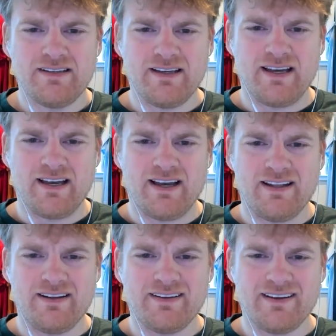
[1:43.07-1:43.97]

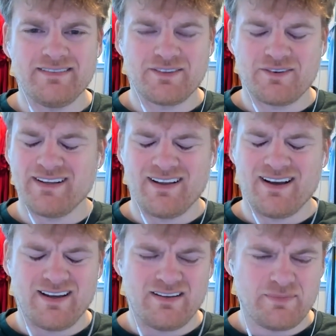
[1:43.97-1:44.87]
And it's a great
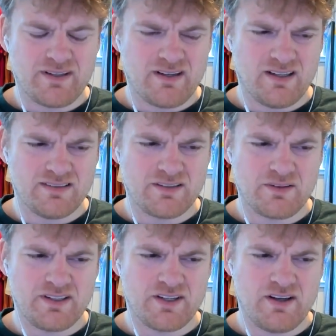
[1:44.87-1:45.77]
line because they
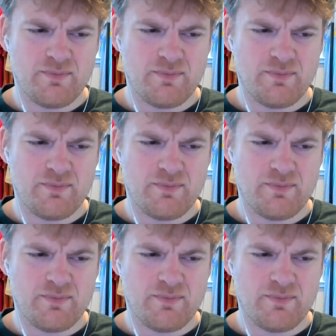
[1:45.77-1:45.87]
really don't.